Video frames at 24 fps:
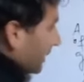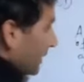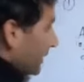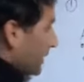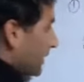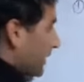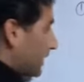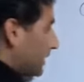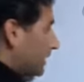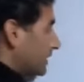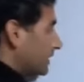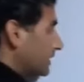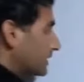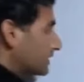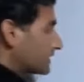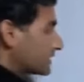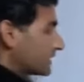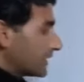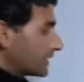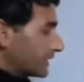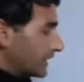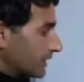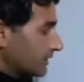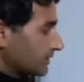Here in this
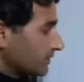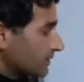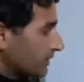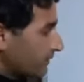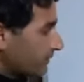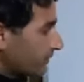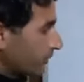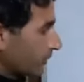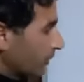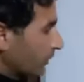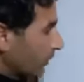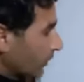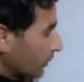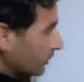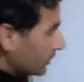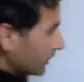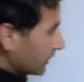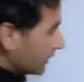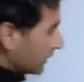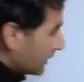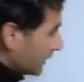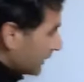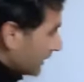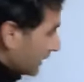sentence, if you look,
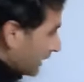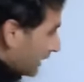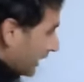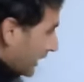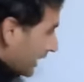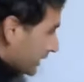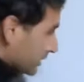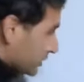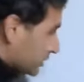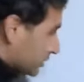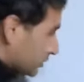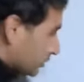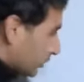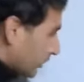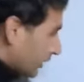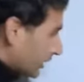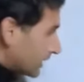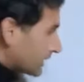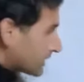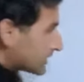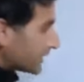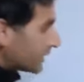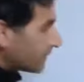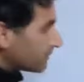a
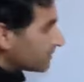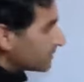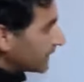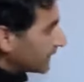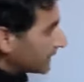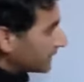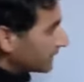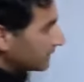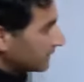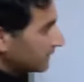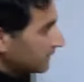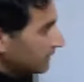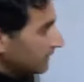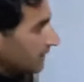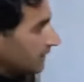story is subject,